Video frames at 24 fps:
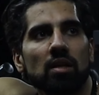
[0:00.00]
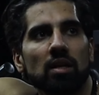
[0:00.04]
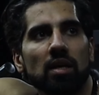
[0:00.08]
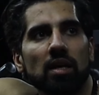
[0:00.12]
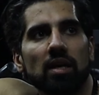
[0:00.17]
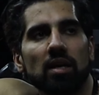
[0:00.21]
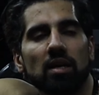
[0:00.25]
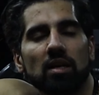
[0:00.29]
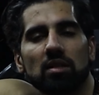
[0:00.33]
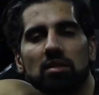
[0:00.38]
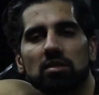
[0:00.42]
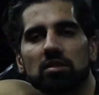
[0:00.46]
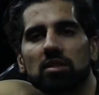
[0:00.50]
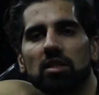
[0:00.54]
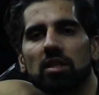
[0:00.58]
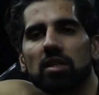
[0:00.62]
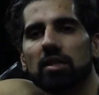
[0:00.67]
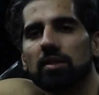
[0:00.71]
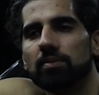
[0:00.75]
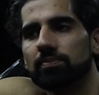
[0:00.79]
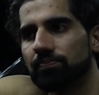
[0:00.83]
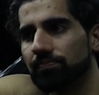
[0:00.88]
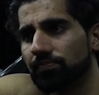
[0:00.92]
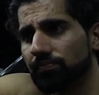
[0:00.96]
and
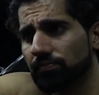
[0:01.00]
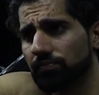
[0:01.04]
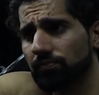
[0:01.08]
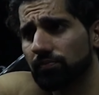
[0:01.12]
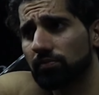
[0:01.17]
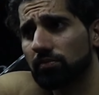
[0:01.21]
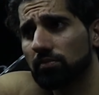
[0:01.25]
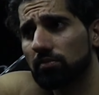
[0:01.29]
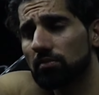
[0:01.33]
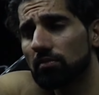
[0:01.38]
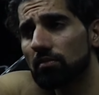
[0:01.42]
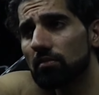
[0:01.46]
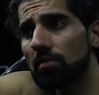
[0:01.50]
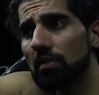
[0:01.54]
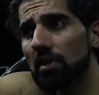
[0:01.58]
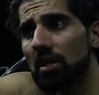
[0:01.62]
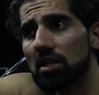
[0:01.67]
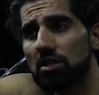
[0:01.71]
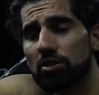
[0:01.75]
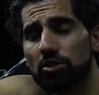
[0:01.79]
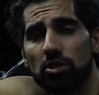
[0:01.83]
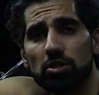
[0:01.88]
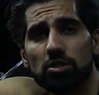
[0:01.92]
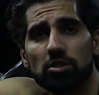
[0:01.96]

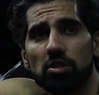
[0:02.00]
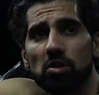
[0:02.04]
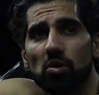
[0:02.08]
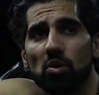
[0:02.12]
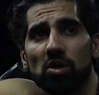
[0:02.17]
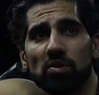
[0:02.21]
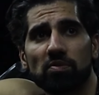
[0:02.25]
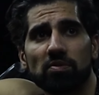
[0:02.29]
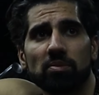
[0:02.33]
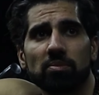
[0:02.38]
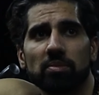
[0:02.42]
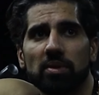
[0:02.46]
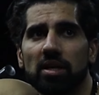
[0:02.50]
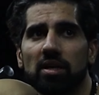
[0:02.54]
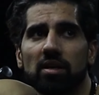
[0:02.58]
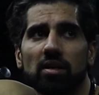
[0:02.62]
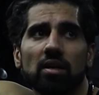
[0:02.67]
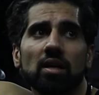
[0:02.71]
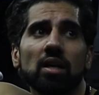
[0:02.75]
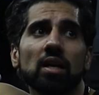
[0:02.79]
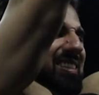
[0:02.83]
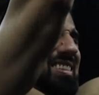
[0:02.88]
just going from there.